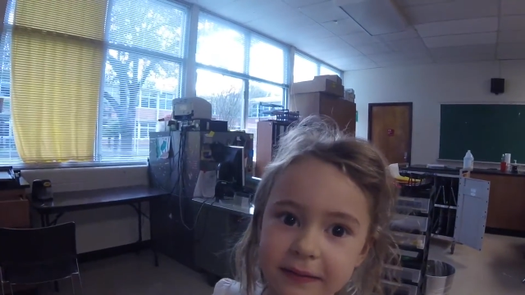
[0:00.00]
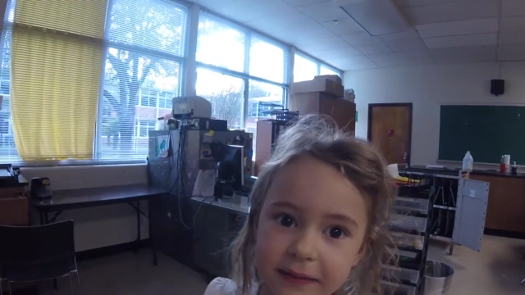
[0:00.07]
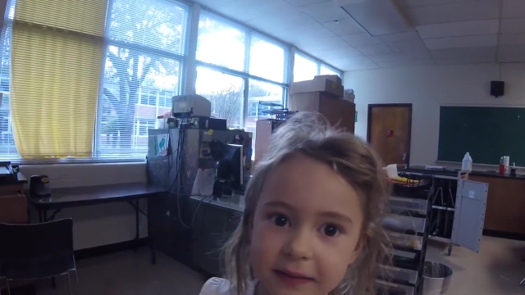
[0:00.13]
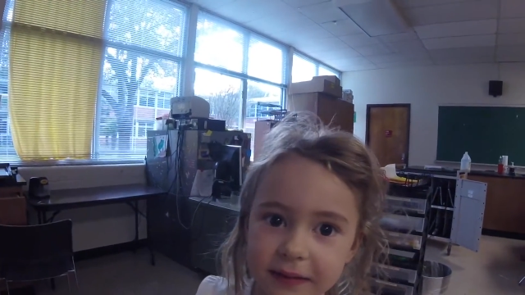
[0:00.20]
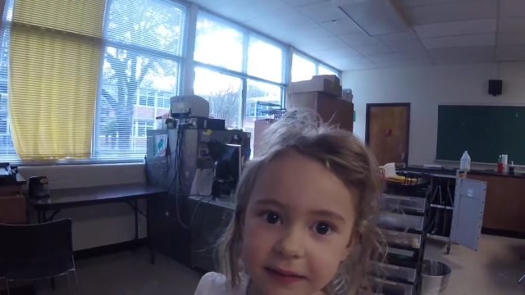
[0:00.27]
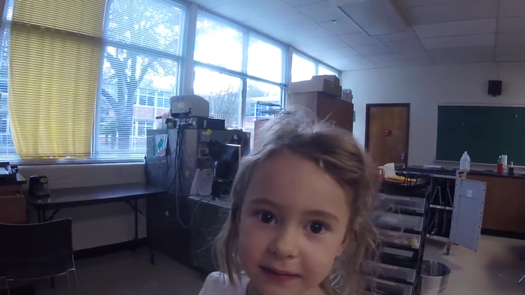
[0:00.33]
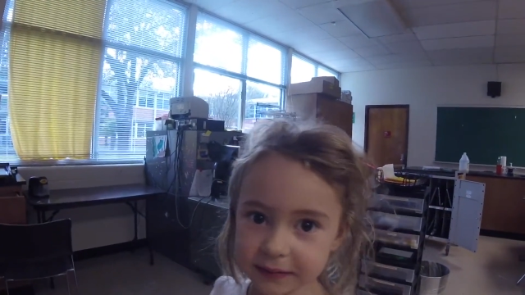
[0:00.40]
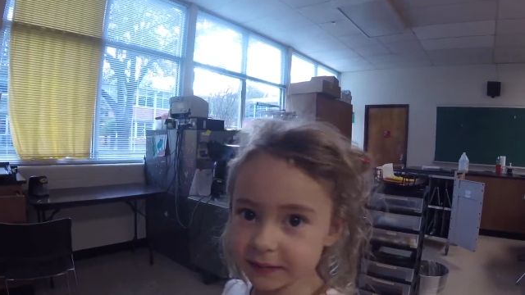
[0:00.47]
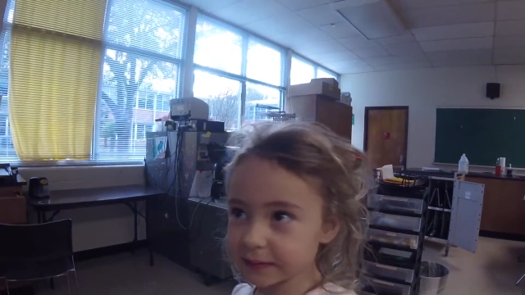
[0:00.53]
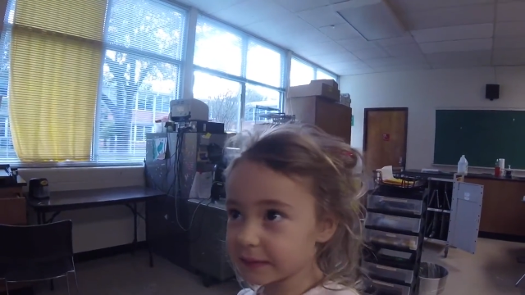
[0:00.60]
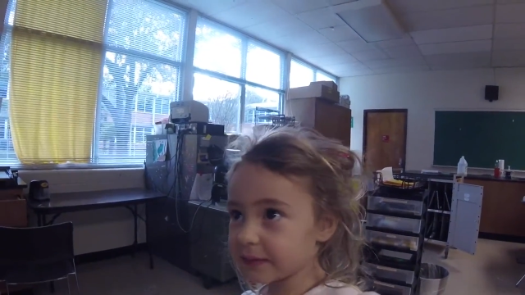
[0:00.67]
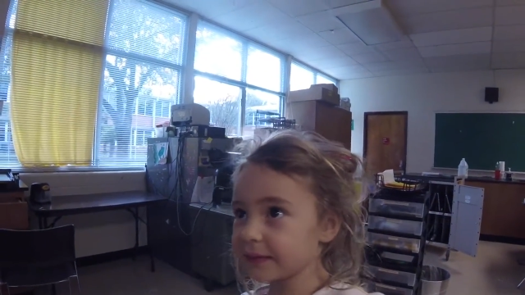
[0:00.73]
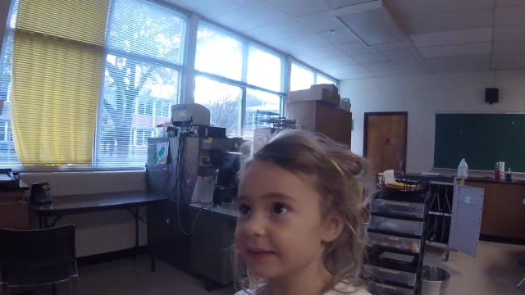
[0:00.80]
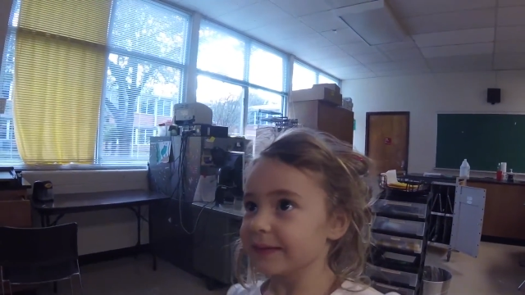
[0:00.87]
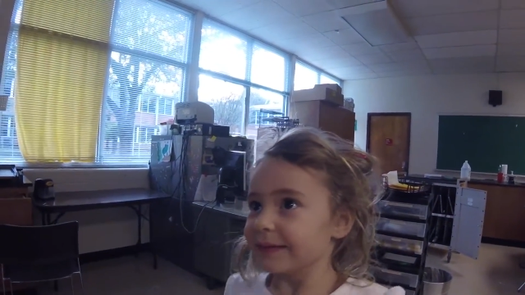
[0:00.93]
It's
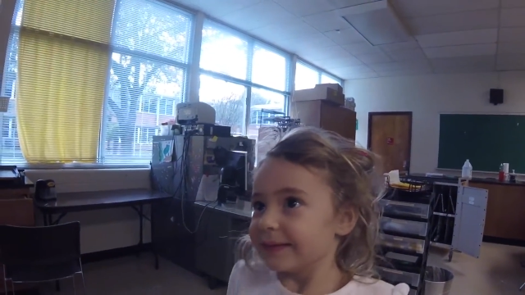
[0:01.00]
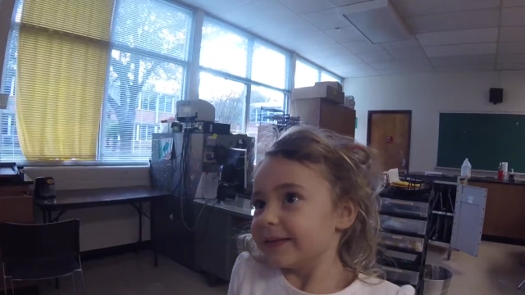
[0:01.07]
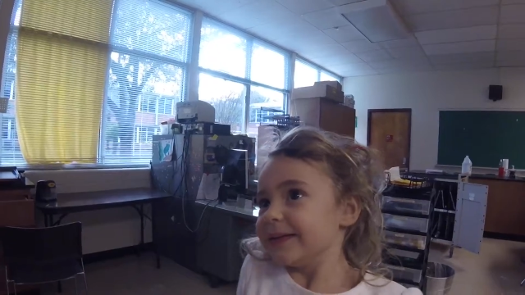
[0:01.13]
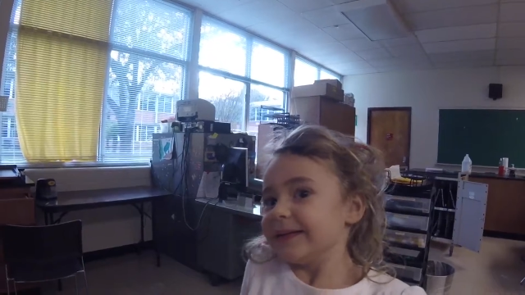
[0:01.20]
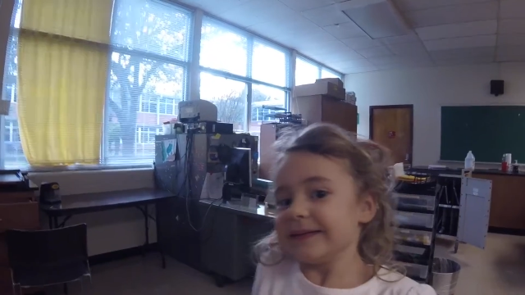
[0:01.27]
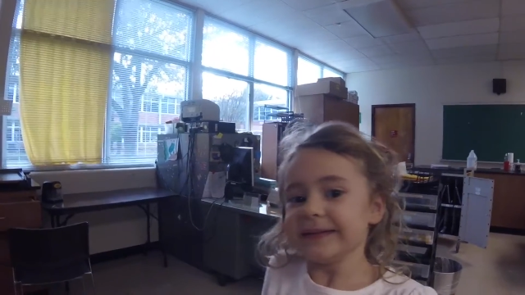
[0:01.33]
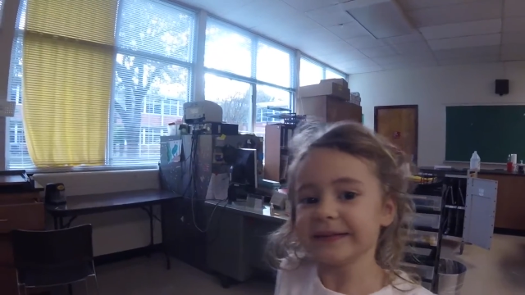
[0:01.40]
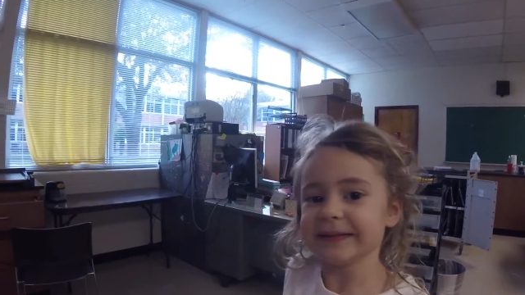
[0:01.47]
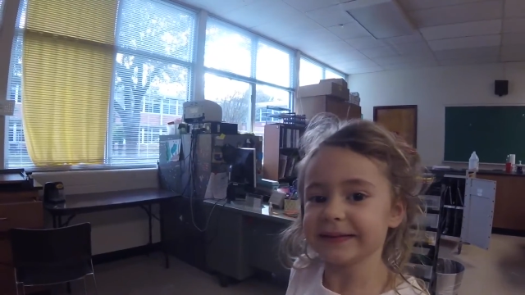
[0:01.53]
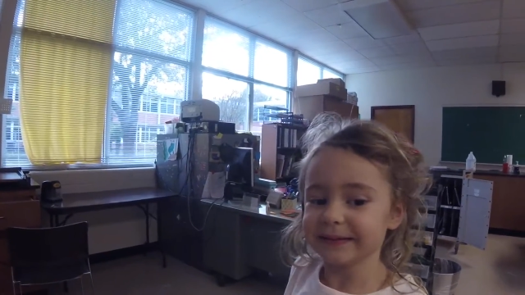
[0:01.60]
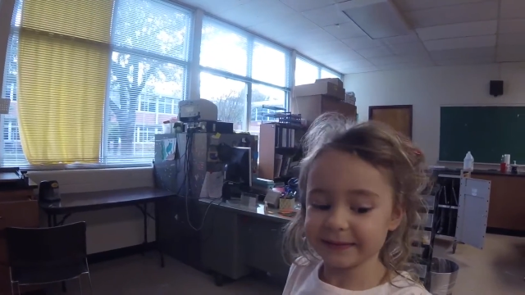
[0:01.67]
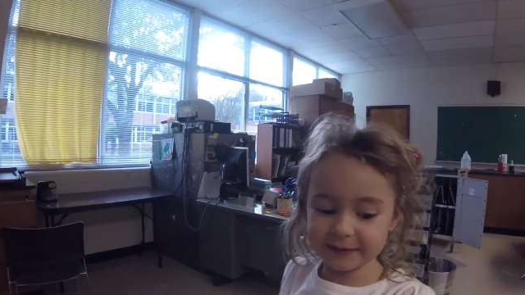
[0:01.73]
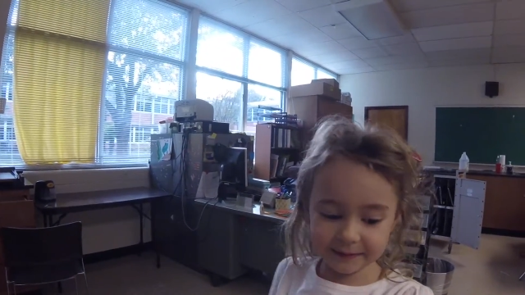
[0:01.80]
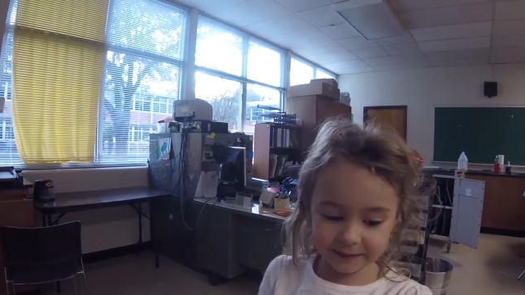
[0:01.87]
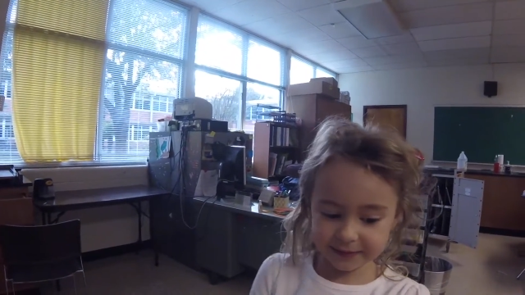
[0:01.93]
beautiful.
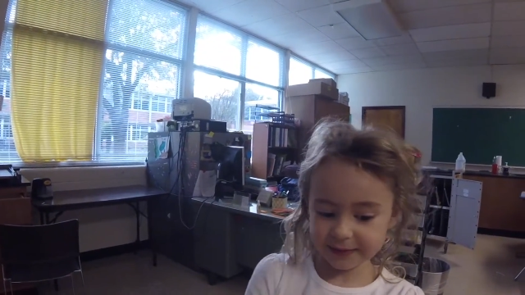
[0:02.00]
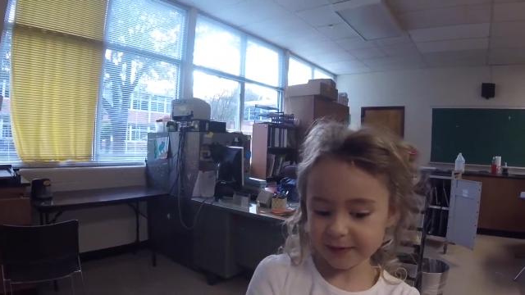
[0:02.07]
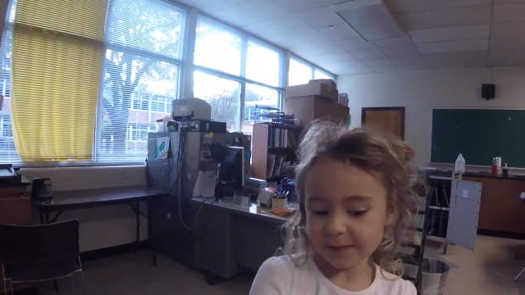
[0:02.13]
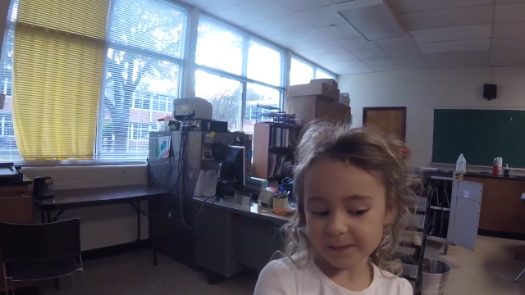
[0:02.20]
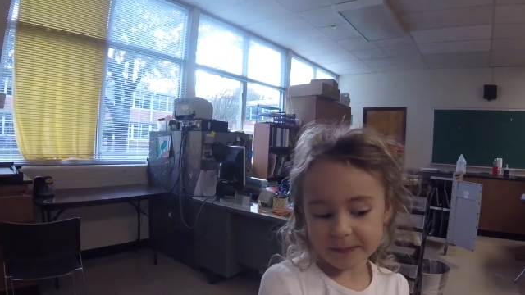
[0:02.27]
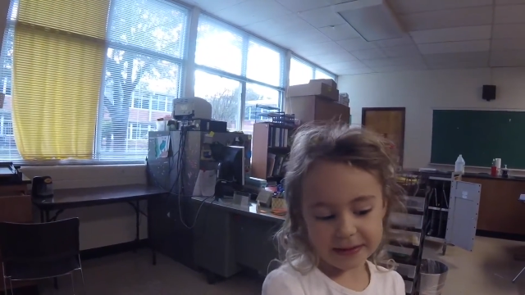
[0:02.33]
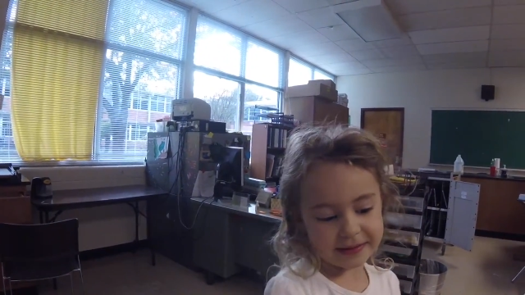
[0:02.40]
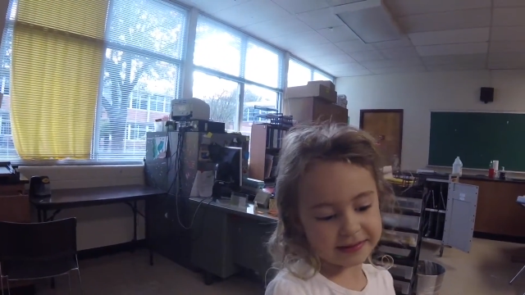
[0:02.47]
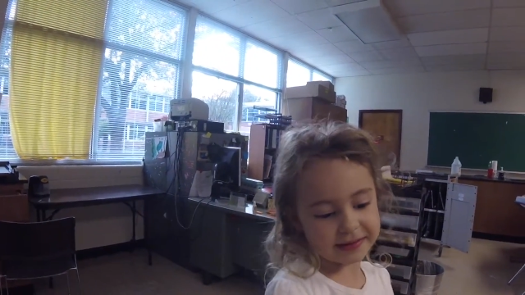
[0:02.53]
it's all messy.